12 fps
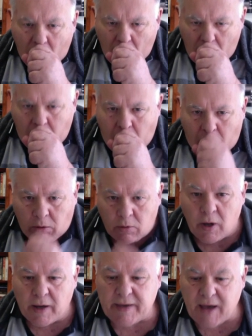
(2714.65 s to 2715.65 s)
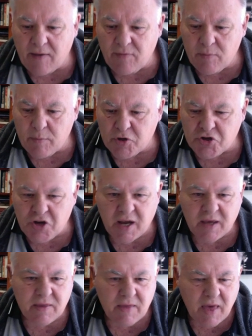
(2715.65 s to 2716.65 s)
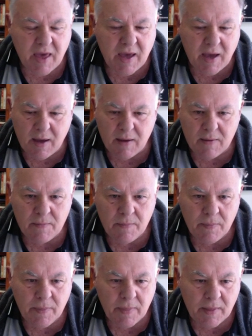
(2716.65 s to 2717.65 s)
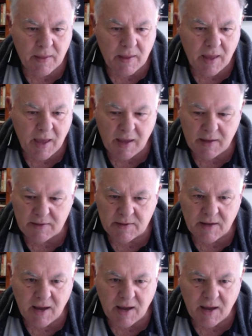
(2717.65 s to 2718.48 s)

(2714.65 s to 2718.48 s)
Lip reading: I gave him a check there. And